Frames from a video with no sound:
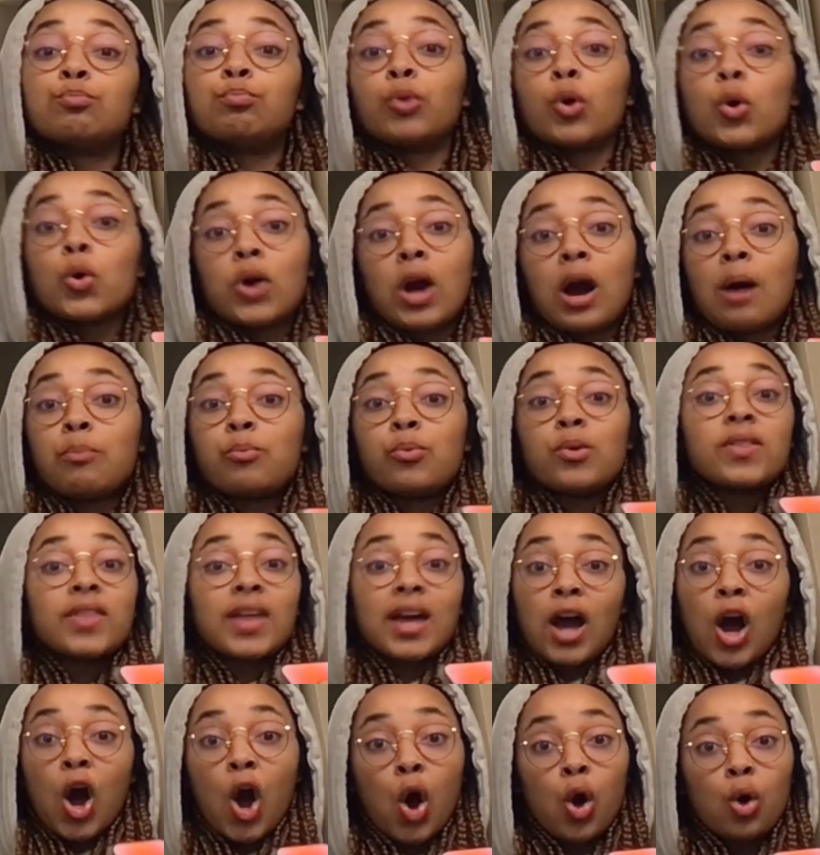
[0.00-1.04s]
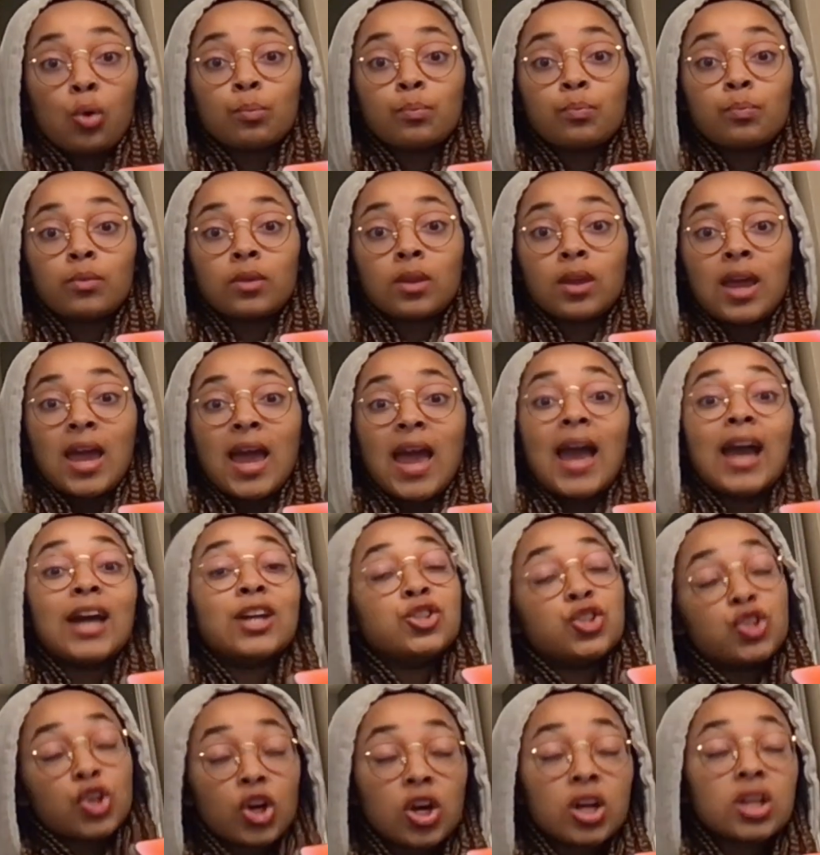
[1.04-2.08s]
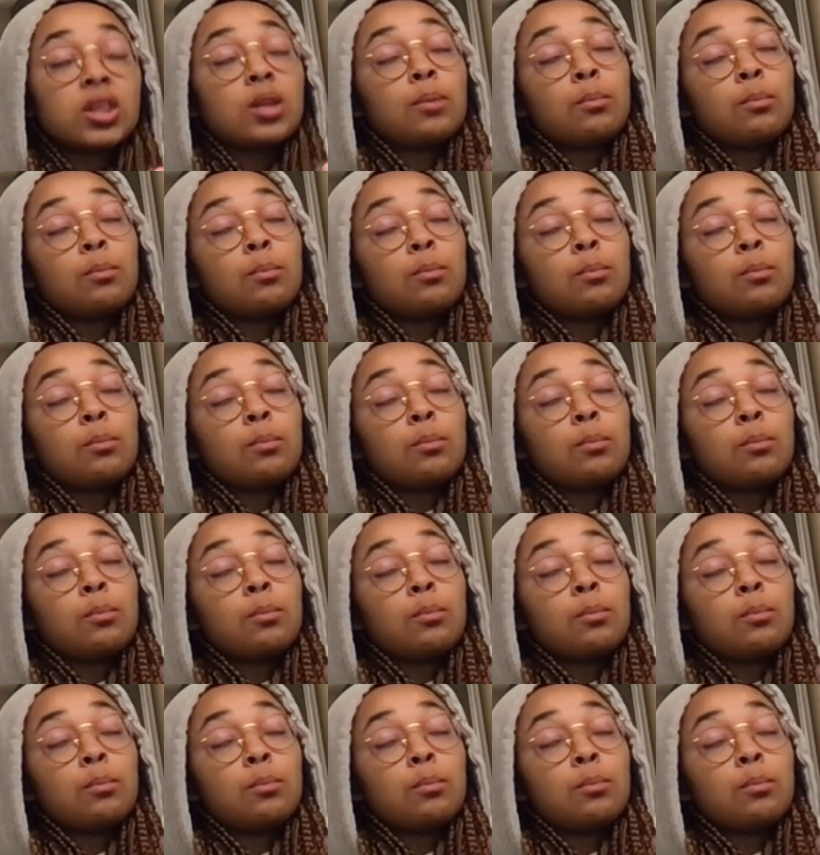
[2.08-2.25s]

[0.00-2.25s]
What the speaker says: broke up with at home. And during the